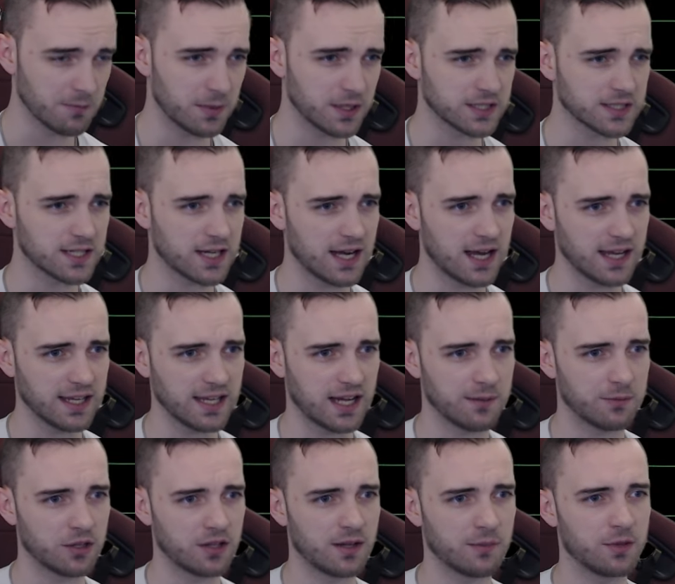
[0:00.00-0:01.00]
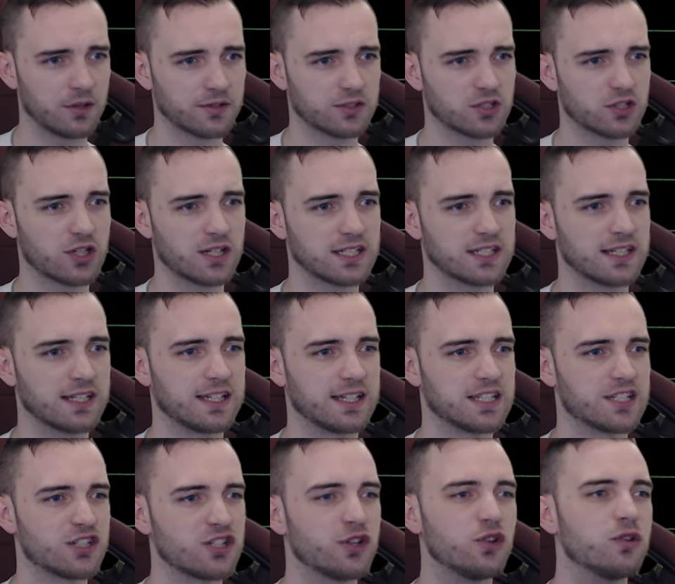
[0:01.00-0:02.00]
But uh, yeah, I'm not, I'm not trusting
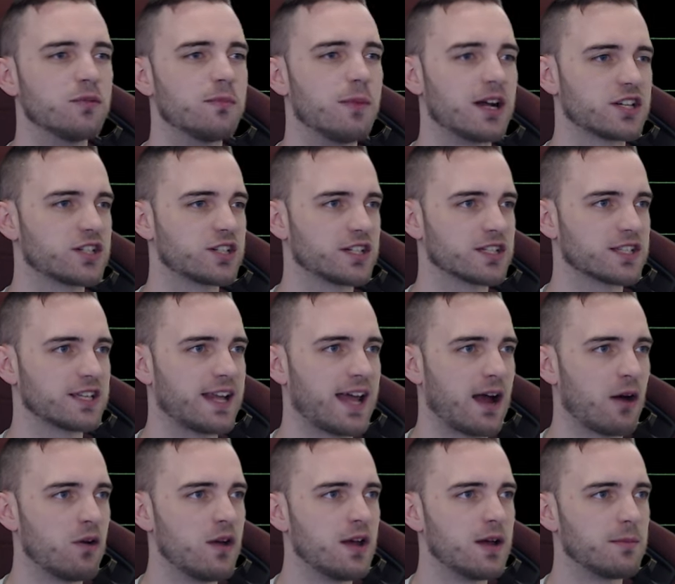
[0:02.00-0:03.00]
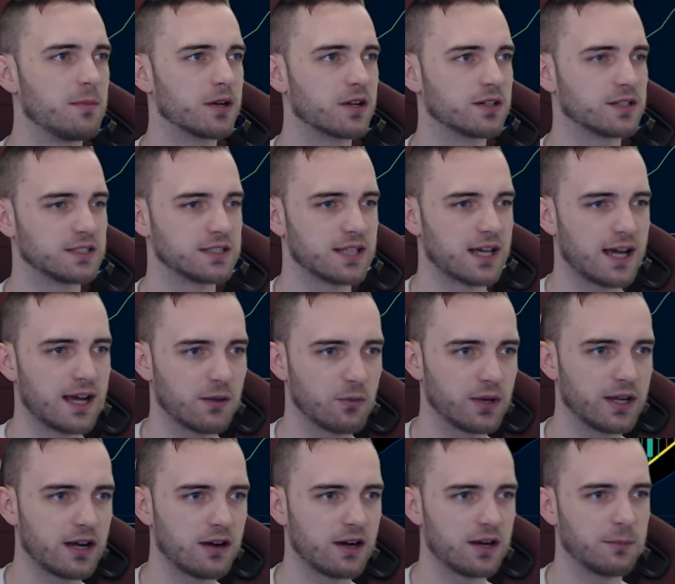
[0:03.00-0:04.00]
this too much just now because uh,
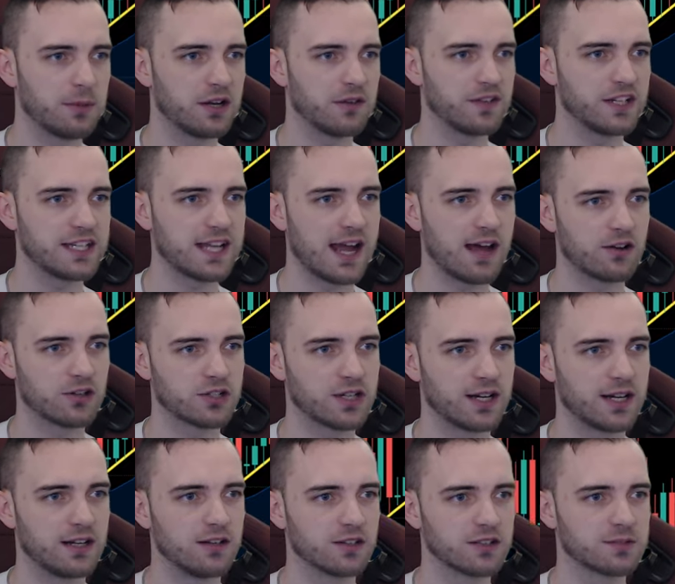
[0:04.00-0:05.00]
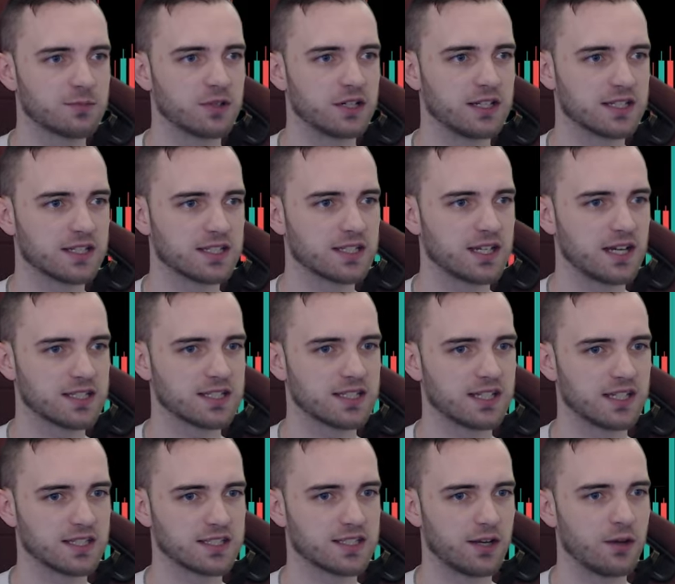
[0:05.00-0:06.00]
we are in a bit of a downtrend. It looks pretty
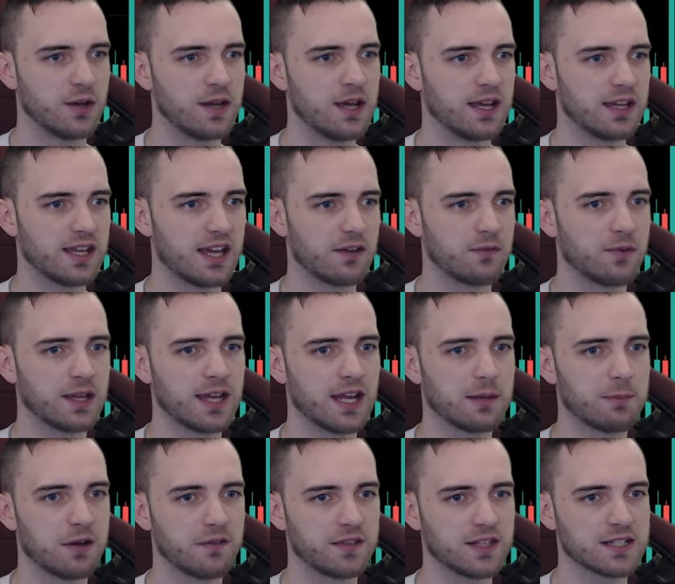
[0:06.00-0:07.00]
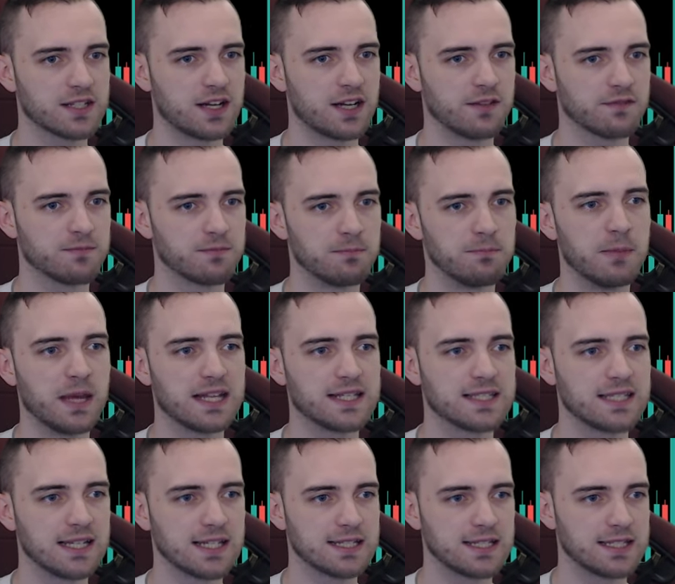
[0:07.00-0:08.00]
disgusting. So yeah, if we can get above this kind of mid
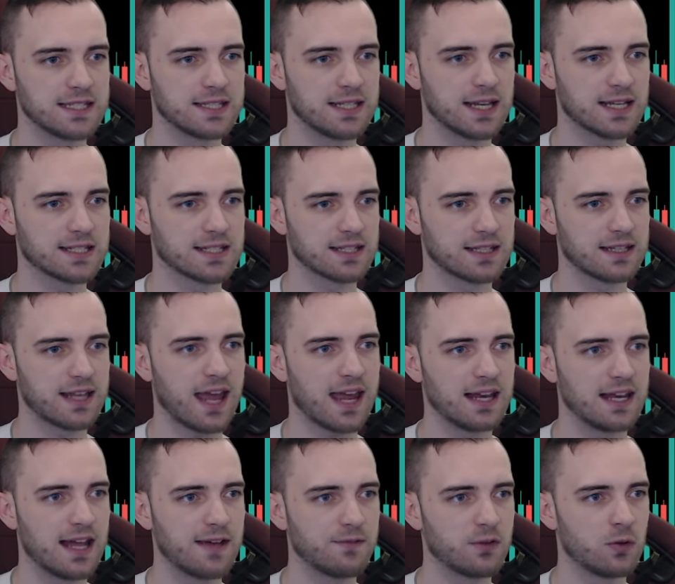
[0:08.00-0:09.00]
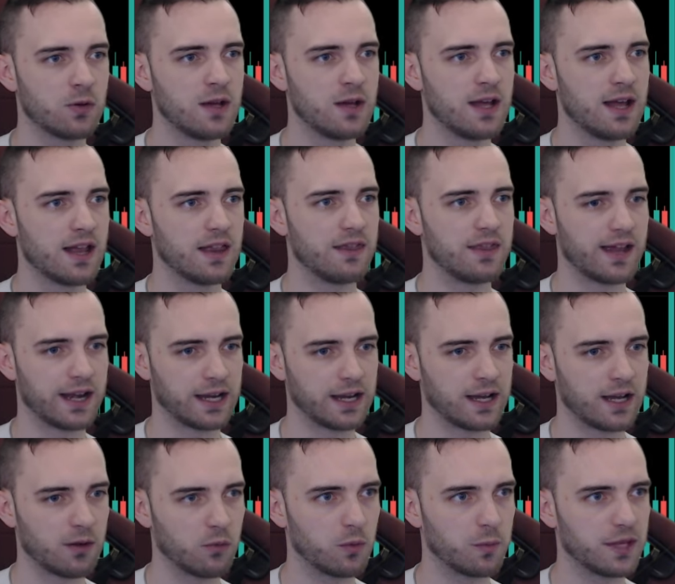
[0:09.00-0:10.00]
66k level, then
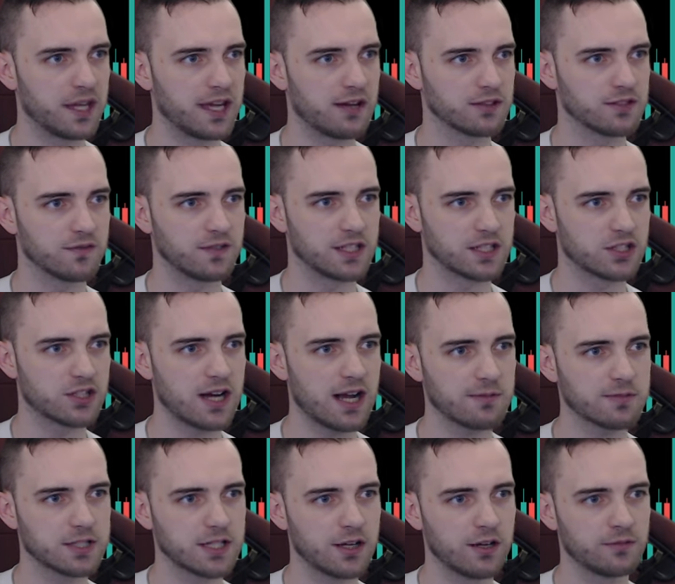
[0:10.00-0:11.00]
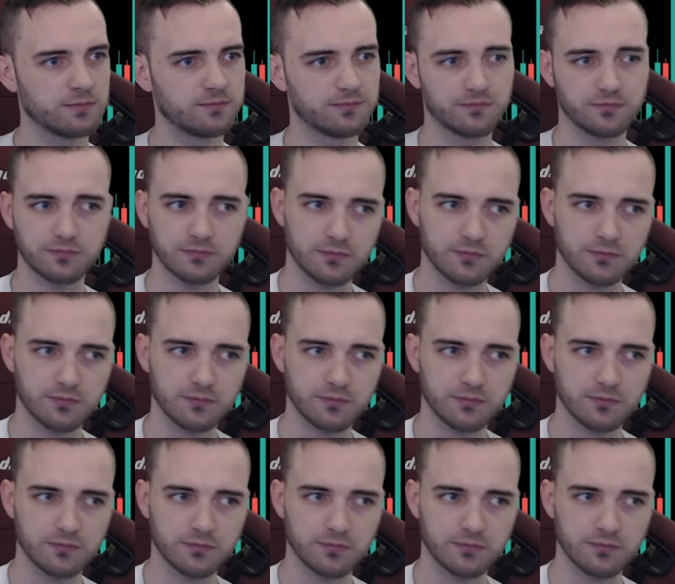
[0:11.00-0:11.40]
uh, we'll be out of this trap zone.